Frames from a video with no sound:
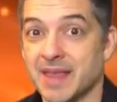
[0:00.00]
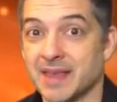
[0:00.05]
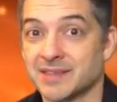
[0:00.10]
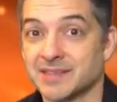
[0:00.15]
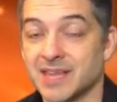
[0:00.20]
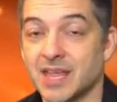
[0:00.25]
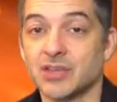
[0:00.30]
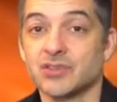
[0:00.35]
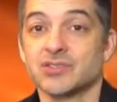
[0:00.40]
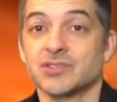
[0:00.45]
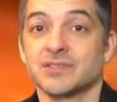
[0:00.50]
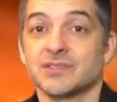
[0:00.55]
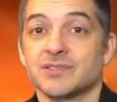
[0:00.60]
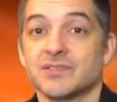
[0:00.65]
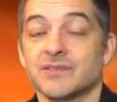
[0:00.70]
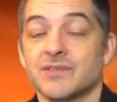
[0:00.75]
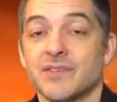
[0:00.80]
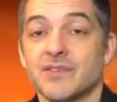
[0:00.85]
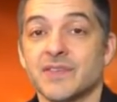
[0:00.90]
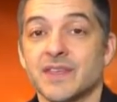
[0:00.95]
attention
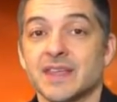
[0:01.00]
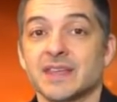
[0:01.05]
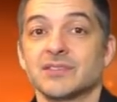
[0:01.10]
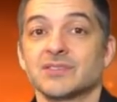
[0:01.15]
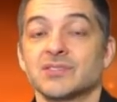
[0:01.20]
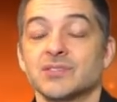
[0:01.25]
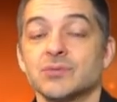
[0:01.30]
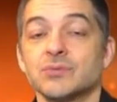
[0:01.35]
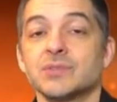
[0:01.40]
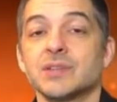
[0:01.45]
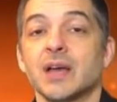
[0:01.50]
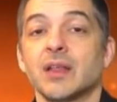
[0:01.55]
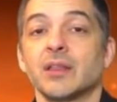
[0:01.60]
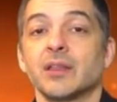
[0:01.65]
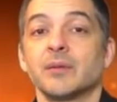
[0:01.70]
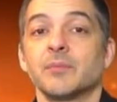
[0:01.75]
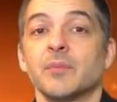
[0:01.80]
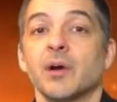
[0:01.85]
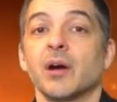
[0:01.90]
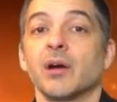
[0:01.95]
to the things you tell
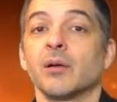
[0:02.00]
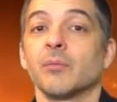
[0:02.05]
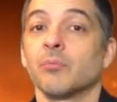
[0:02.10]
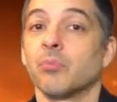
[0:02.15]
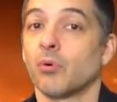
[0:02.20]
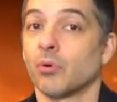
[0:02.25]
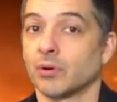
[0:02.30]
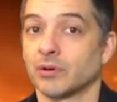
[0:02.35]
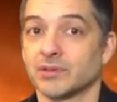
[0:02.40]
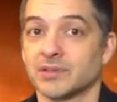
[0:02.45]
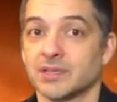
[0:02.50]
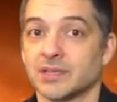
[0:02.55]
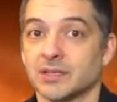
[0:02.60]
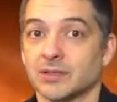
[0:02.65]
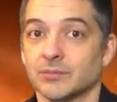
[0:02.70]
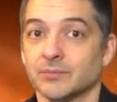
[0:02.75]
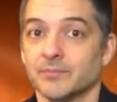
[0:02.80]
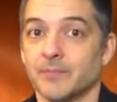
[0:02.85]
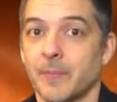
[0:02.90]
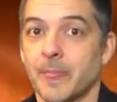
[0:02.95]
him are important to
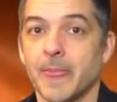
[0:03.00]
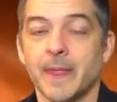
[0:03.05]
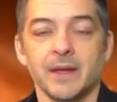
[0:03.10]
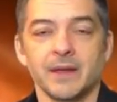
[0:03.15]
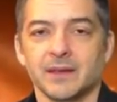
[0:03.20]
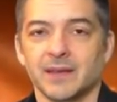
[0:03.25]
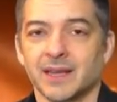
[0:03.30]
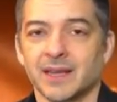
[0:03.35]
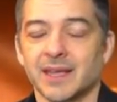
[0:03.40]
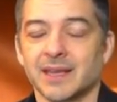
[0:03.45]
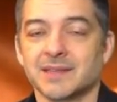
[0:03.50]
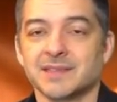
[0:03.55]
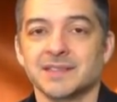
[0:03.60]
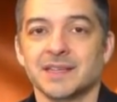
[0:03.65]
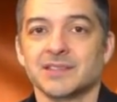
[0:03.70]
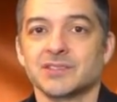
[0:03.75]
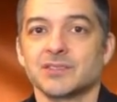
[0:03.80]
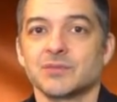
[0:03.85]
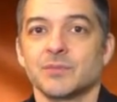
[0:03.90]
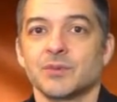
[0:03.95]
you? Again, it's
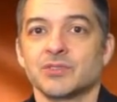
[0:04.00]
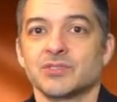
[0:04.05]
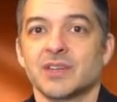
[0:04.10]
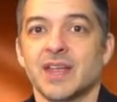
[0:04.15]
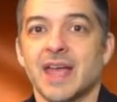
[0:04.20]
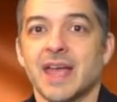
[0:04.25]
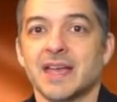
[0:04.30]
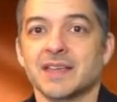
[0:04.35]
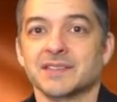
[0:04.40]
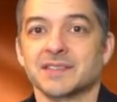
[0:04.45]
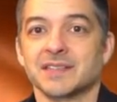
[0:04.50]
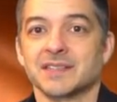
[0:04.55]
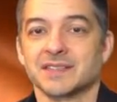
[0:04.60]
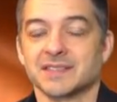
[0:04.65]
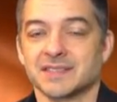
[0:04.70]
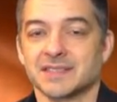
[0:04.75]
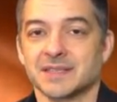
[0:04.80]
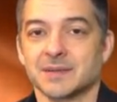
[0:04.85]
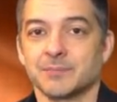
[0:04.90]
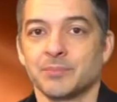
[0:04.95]
not too much to ask. It's
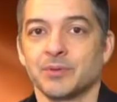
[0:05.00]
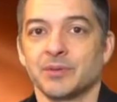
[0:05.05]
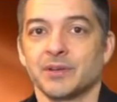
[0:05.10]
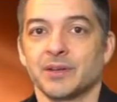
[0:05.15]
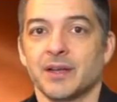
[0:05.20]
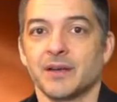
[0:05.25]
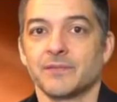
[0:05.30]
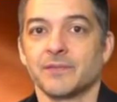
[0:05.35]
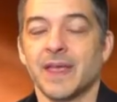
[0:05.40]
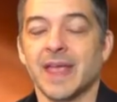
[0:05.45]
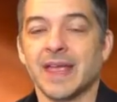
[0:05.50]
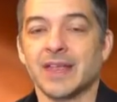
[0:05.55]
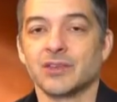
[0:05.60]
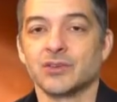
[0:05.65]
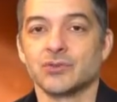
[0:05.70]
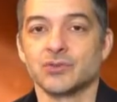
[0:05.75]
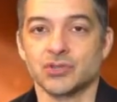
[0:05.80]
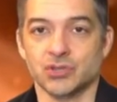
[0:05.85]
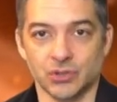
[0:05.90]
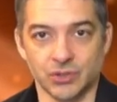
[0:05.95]
simple enough and
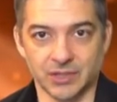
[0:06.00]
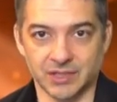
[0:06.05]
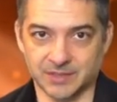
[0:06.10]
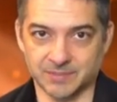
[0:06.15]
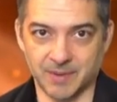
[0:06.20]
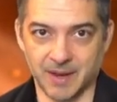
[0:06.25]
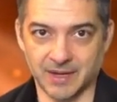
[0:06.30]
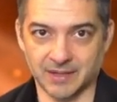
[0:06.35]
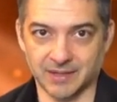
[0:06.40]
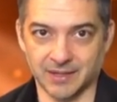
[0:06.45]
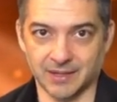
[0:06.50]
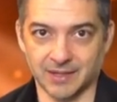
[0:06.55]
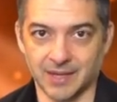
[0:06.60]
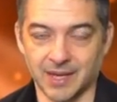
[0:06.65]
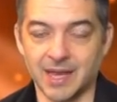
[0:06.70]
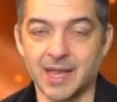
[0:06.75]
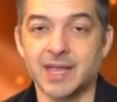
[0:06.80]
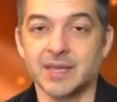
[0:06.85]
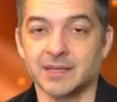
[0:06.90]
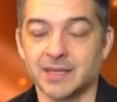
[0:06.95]
you should expect it.
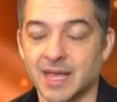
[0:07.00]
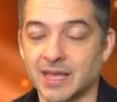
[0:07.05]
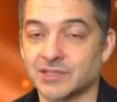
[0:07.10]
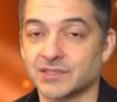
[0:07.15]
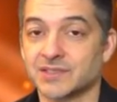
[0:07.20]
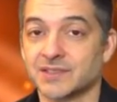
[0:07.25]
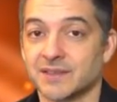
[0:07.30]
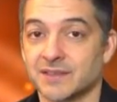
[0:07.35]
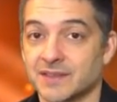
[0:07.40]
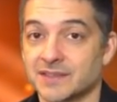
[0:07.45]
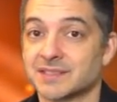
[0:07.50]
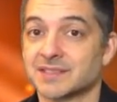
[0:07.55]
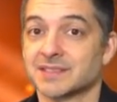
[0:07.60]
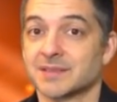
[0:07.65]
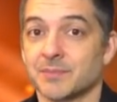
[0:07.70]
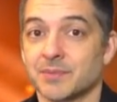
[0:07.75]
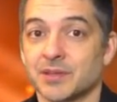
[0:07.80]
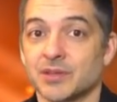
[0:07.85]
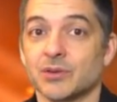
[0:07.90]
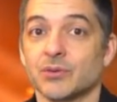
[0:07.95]
Yes, this is
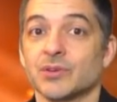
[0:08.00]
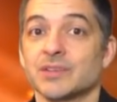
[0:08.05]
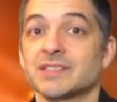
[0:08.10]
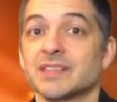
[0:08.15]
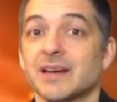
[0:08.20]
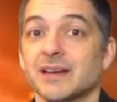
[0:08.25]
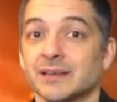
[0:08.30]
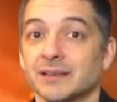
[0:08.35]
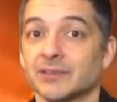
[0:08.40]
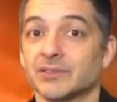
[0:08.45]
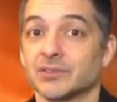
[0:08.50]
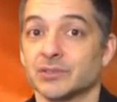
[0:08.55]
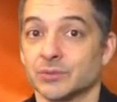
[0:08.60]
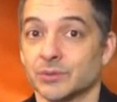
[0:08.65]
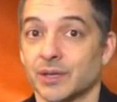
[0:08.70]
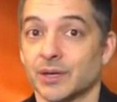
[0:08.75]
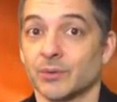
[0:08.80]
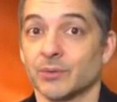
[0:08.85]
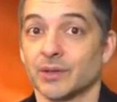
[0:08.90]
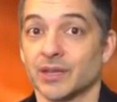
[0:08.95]
something you're entitled to
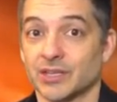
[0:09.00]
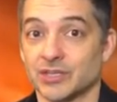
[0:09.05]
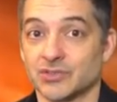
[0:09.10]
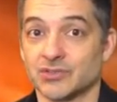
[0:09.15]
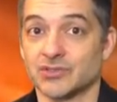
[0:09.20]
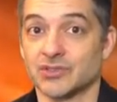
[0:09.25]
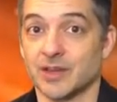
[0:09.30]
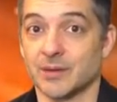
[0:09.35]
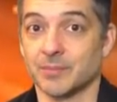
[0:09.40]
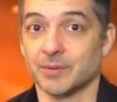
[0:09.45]
in a relationship.